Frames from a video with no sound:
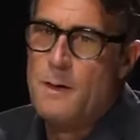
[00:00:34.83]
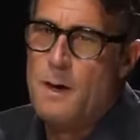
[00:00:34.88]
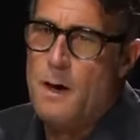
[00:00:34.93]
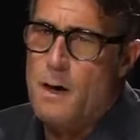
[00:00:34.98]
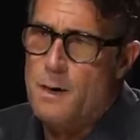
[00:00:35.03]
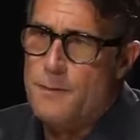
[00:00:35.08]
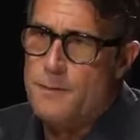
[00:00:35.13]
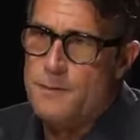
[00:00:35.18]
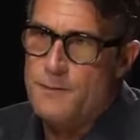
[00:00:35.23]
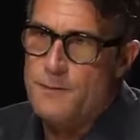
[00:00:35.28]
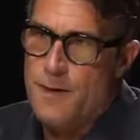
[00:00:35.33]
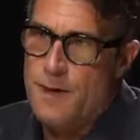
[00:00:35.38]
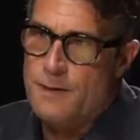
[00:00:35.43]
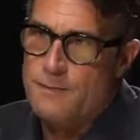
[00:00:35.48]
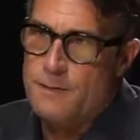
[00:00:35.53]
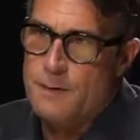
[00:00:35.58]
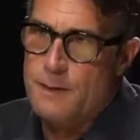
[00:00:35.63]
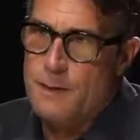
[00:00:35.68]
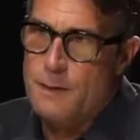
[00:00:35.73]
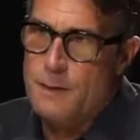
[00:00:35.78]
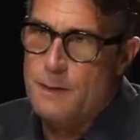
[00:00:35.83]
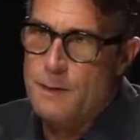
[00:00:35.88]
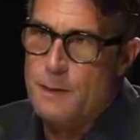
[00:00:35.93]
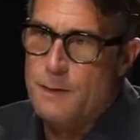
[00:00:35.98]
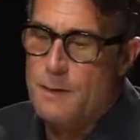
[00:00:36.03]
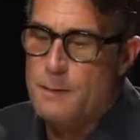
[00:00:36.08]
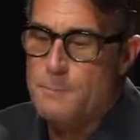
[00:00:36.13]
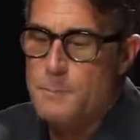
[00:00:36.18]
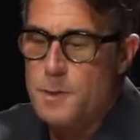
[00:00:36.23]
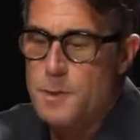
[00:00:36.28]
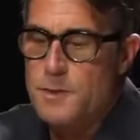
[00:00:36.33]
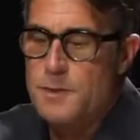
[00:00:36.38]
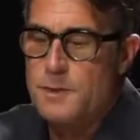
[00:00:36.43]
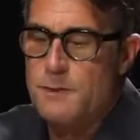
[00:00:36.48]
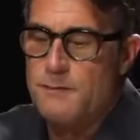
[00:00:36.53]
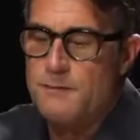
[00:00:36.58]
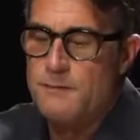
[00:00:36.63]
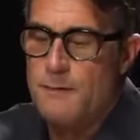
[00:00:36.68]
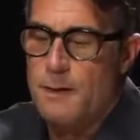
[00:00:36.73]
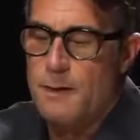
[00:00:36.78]
all this fascinating
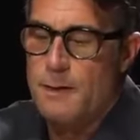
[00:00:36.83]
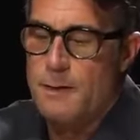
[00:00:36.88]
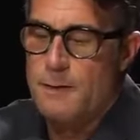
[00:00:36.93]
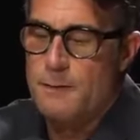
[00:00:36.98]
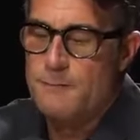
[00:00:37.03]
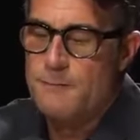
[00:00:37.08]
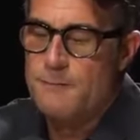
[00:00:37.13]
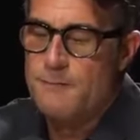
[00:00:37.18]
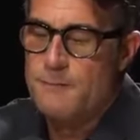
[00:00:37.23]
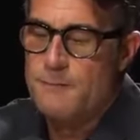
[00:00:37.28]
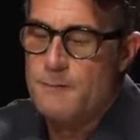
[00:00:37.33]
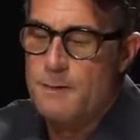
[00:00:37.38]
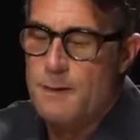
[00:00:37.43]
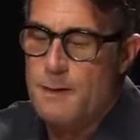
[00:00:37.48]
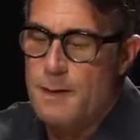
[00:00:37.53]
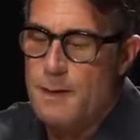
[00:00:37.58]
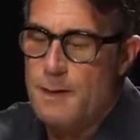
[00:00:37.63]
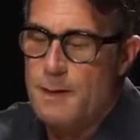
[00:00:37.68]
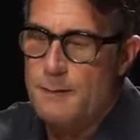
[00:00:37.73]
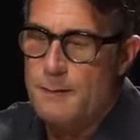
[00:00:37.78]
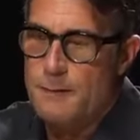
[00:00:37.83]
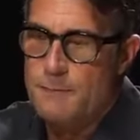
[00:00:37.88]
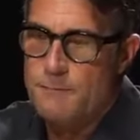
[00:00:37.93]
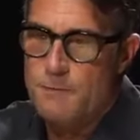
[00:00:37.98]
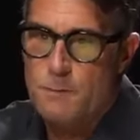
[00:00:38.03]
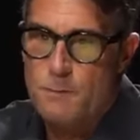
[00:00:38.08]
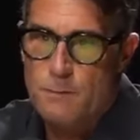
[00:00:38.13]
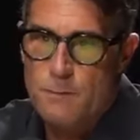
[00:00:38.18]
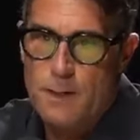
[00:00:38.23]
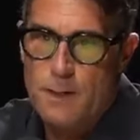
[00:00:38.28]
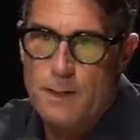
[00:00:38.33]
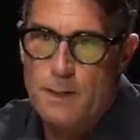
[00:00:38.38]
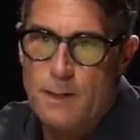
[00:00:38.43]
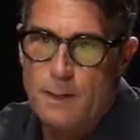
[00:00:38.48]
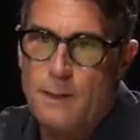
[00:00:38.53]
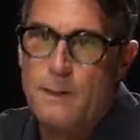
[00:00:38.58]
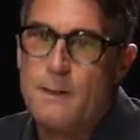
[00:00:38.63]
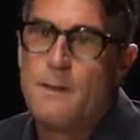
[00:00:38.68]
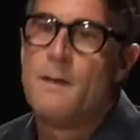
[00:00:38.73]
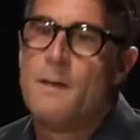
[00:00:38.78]
emerging science uh, that's
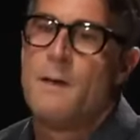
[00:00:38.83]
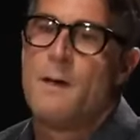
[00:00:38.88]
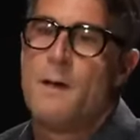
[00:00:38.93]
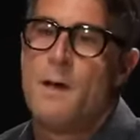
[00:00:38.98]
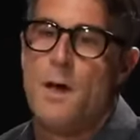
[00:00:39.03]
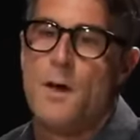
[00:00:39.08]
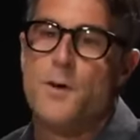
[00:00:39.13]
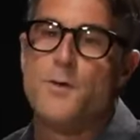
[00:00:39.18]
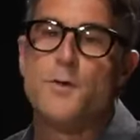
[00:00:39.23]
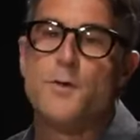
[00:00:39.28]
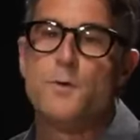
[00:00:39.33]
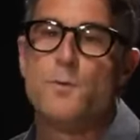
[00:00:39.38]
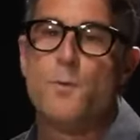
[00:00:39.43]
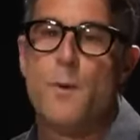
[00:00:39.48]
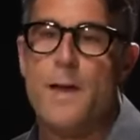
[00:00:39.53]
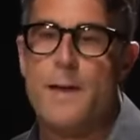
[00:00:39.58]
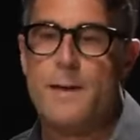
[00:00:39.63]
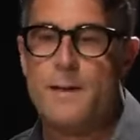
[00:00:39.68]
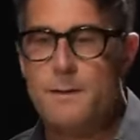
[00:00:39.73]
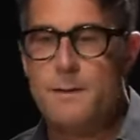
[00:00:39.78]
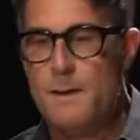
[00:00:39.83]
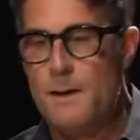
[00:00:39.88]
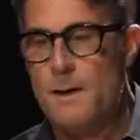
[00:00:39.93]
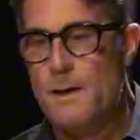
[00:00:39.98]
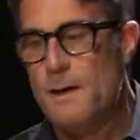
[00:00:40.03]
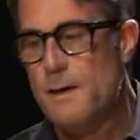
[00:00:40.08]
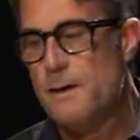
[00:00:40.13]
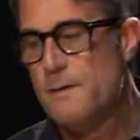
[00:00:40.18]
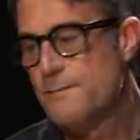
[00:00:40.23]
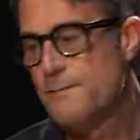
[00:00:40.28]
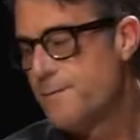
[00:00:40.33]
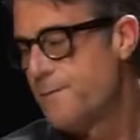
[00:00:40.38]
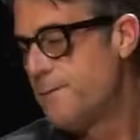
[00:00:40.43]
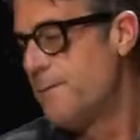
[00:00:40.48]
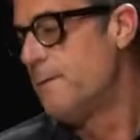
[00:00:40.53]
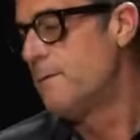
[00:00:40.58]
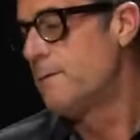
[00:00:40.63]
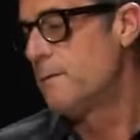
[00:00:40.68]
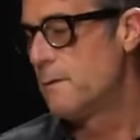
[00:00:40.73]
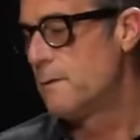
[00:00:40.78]
creating a new way of
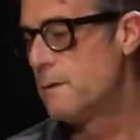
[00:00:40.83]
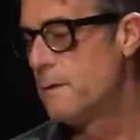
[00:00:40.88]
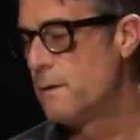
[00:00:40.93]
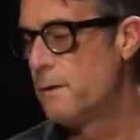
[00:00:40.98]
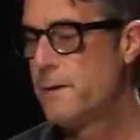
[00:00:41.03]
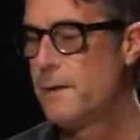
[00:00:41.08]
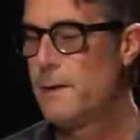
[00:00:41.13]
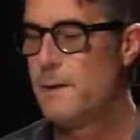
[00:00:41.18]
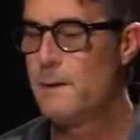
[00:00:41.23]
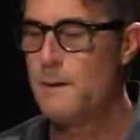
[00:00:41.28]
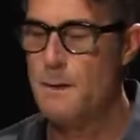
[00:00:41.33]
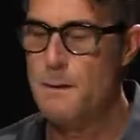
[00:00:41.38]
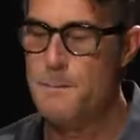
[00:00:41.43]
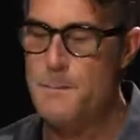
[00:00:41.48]
learning